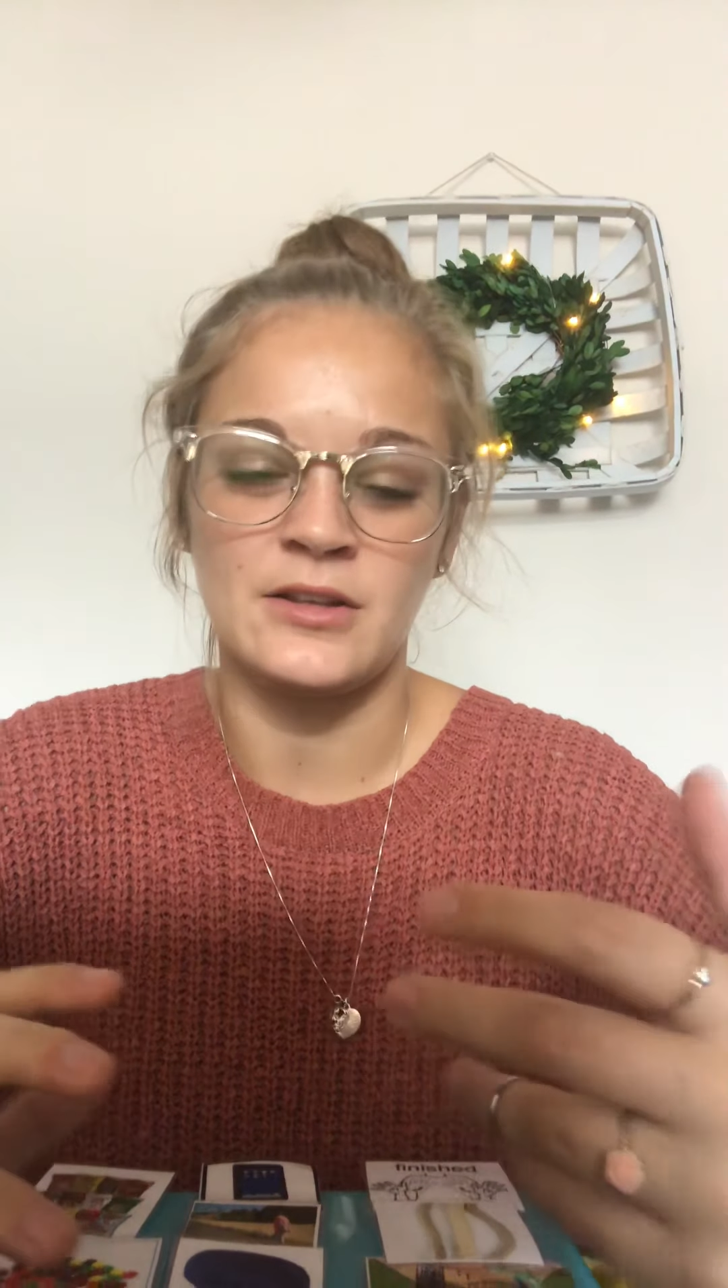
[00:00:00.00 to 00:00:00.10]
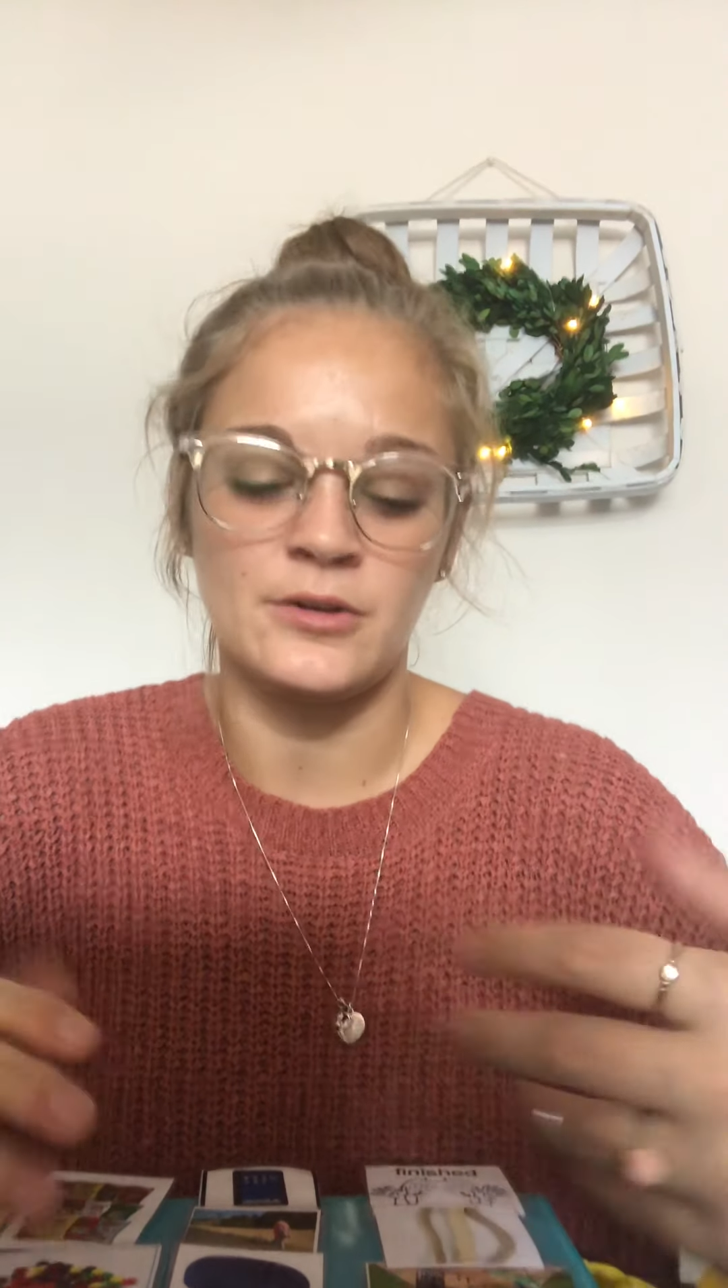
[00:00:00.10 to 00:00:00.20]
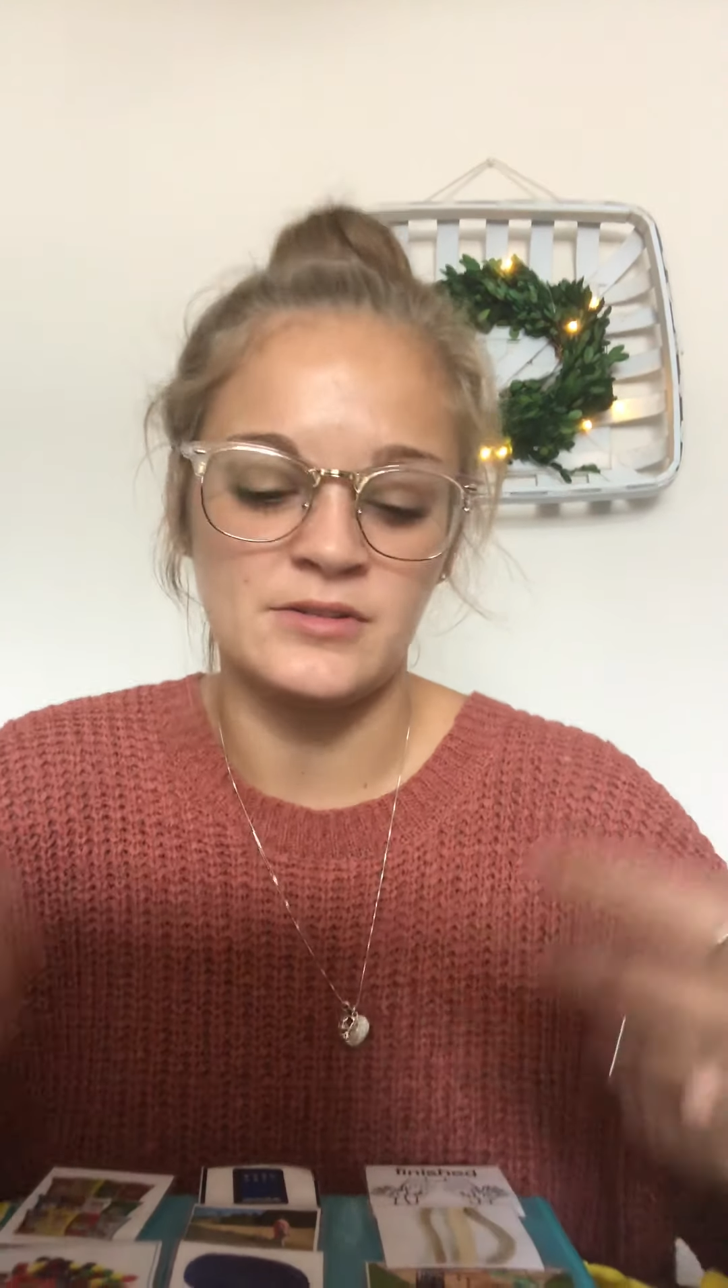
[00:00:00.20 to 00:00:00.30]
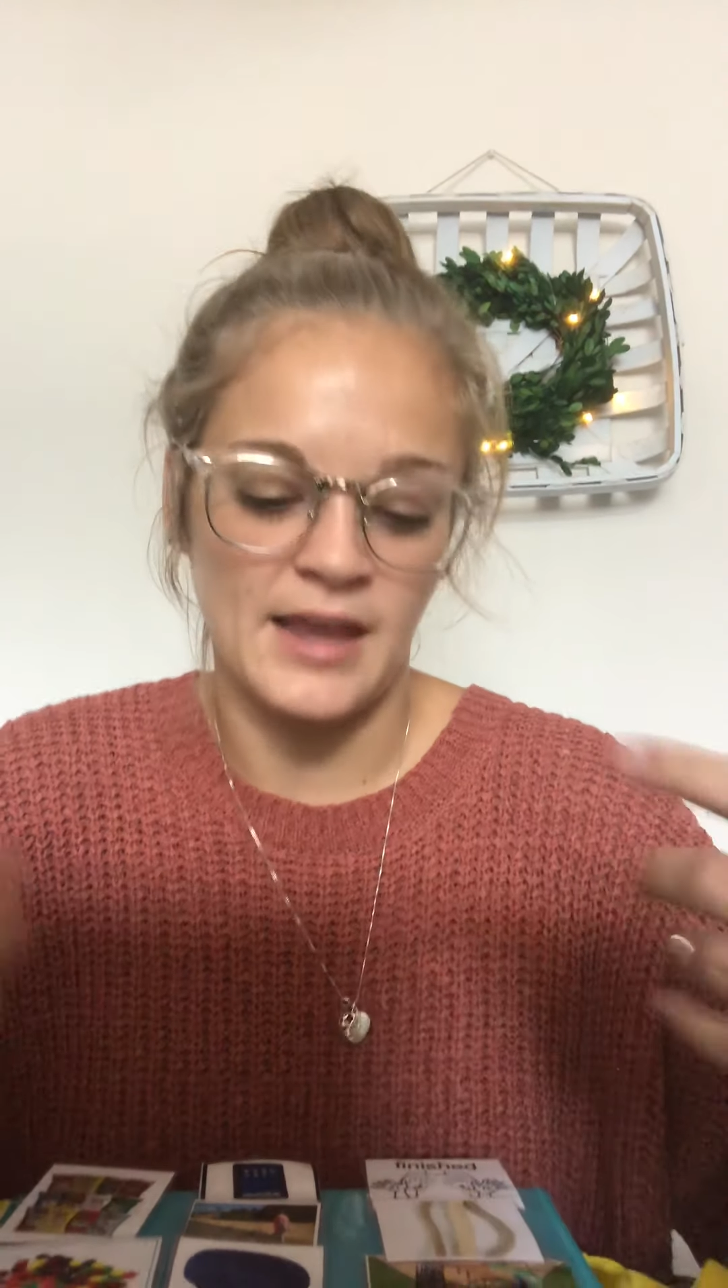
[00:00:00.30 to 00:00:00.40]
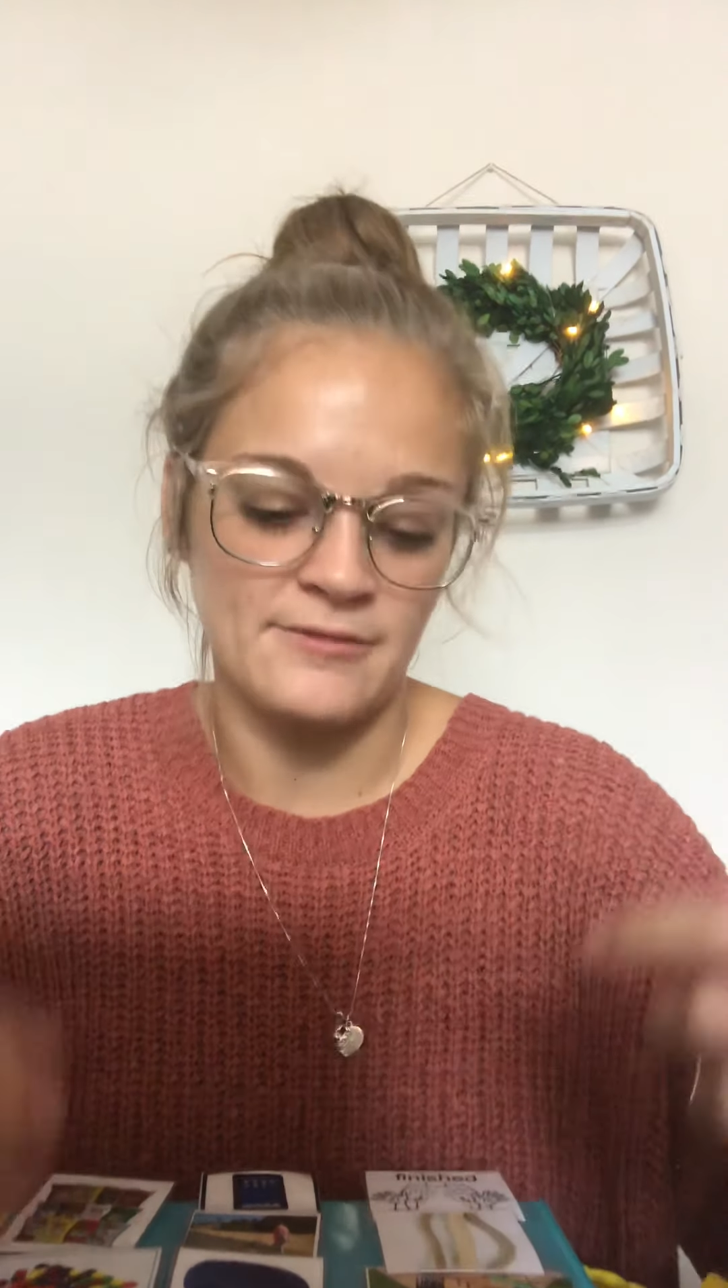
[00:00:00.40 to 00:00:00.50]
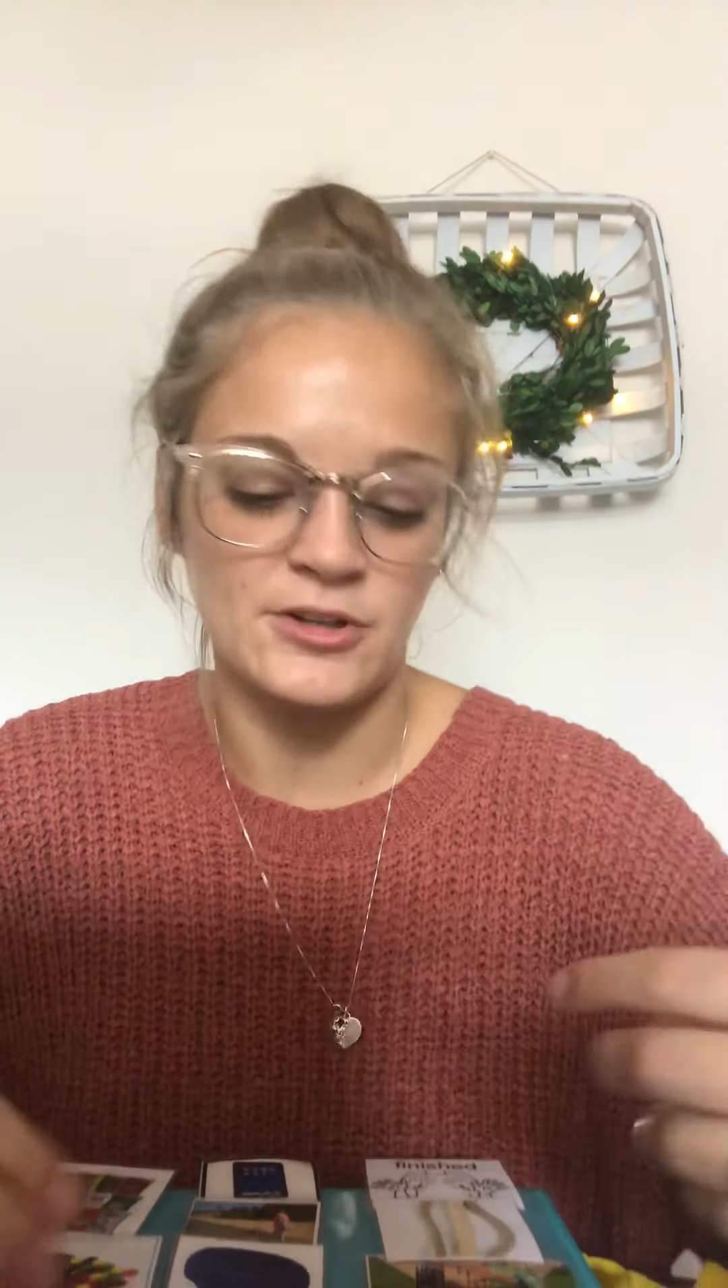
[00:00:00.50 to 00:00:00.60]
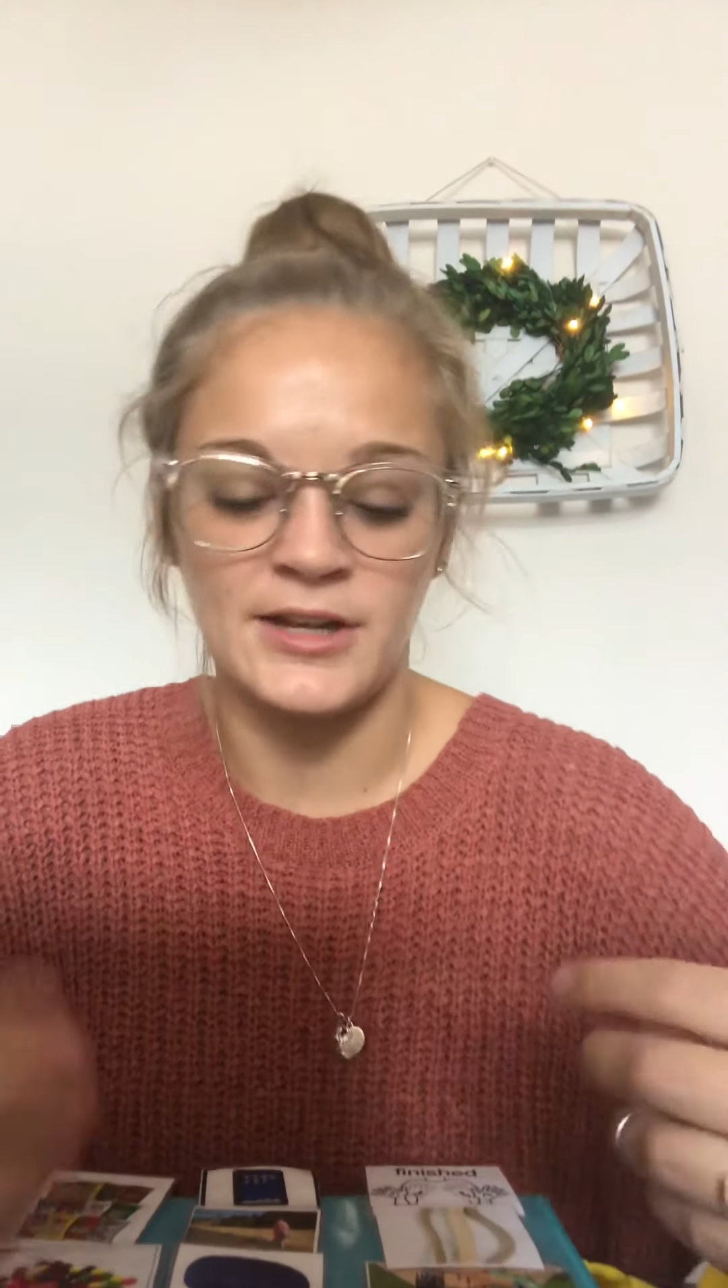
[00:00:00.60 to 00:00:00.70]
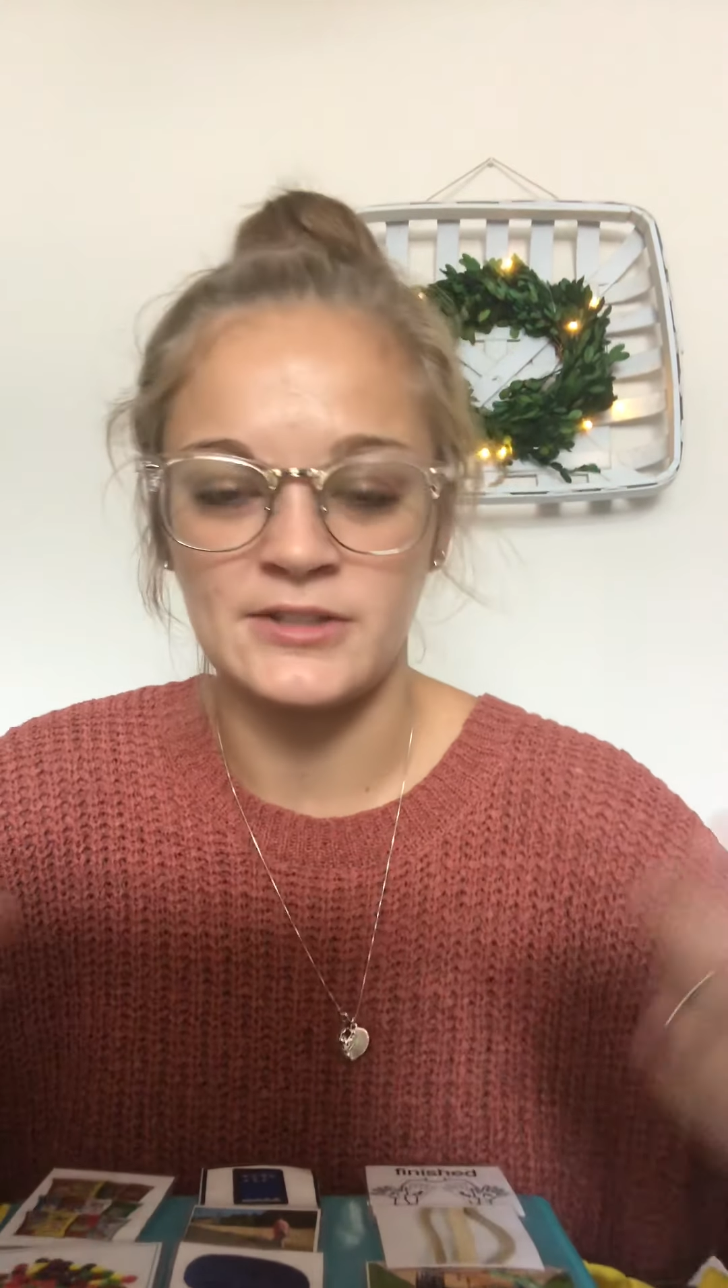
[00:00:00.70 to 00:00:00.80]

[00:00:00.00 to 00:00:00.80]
to those after